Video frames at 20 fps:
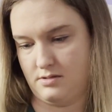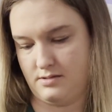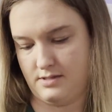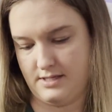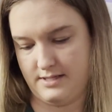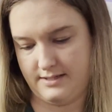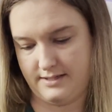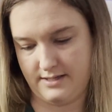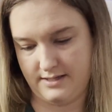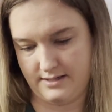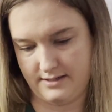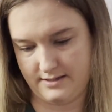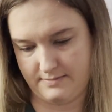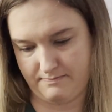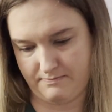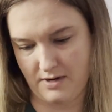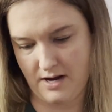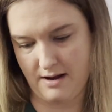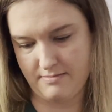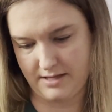This is
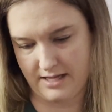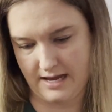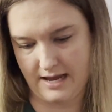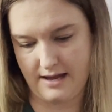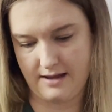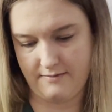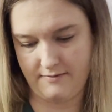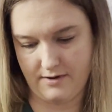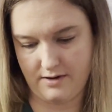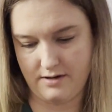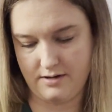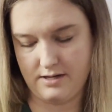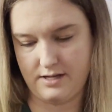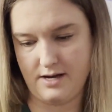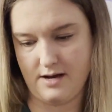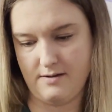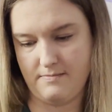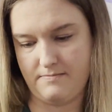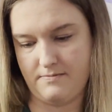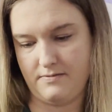probably Avon,
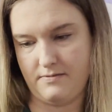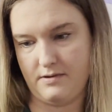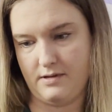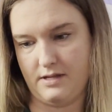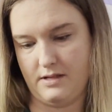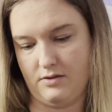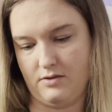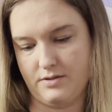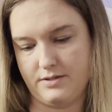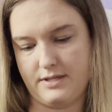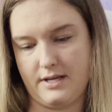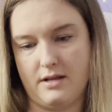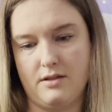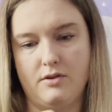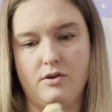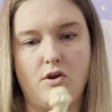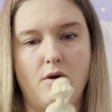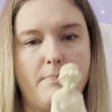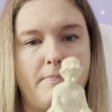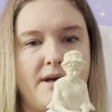yep. Looks like
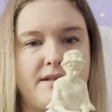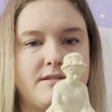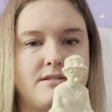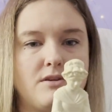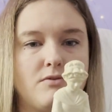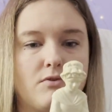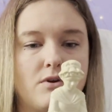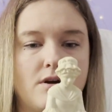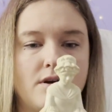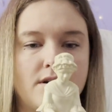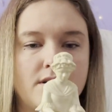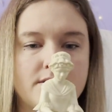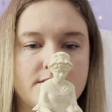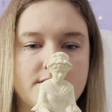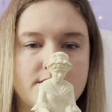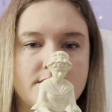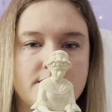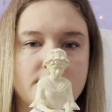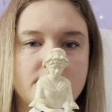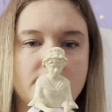little Betsy
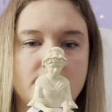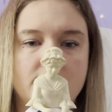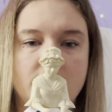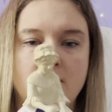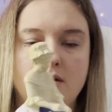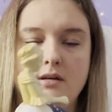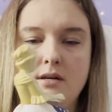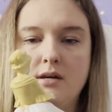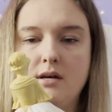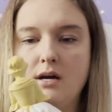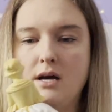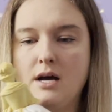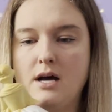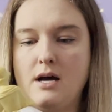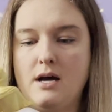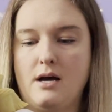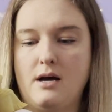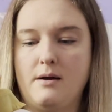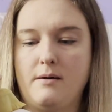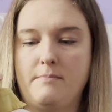Ross
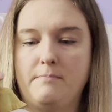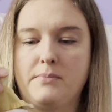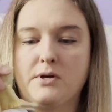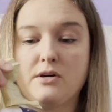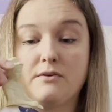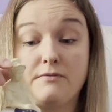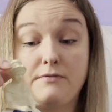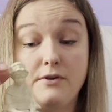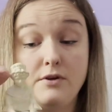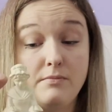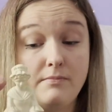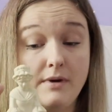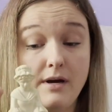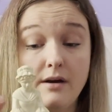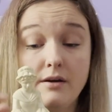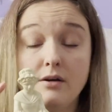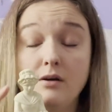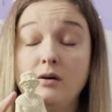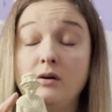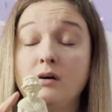perfume
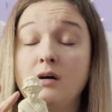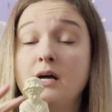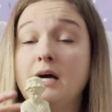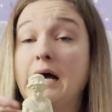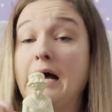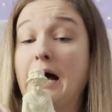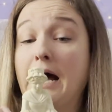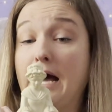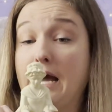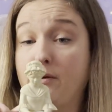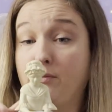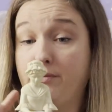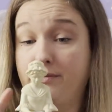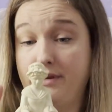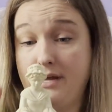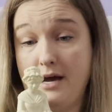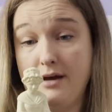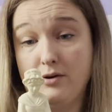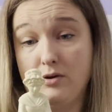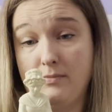bottle. I will
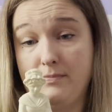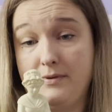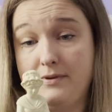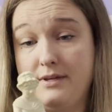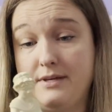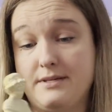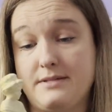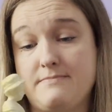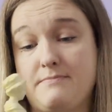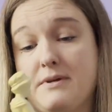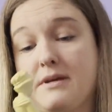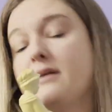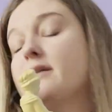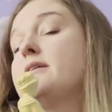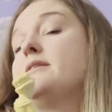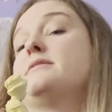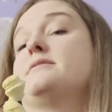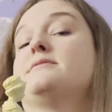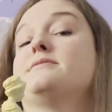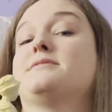not open this
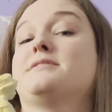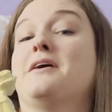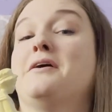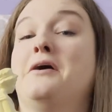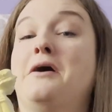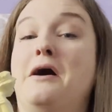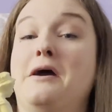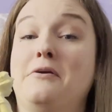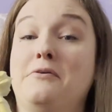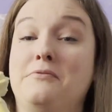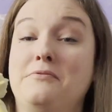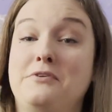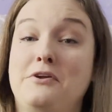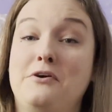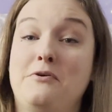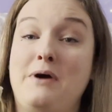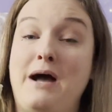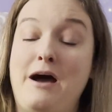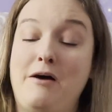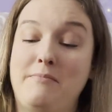because I don't
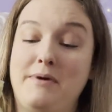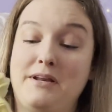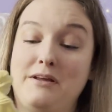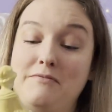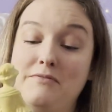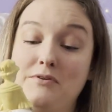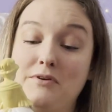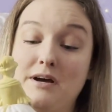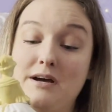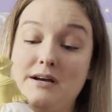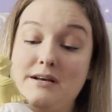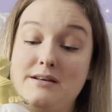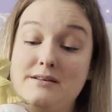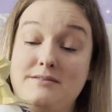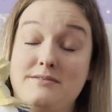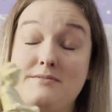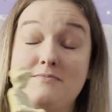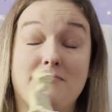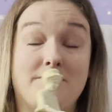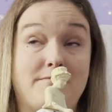know how many of you
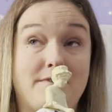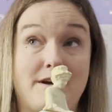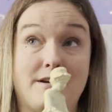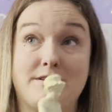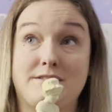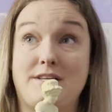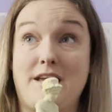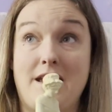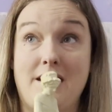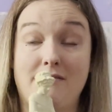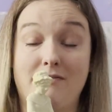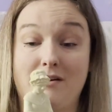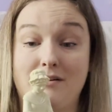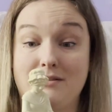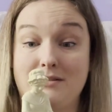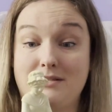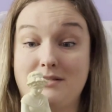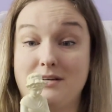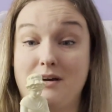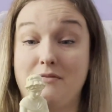guys find
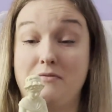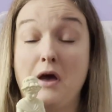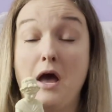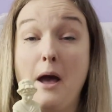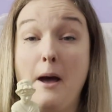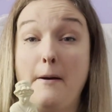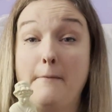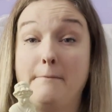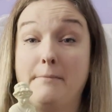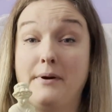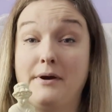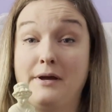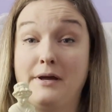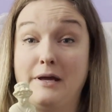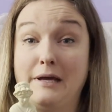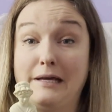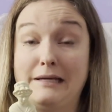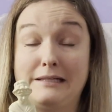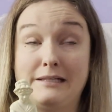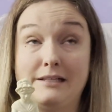Avon stuff, but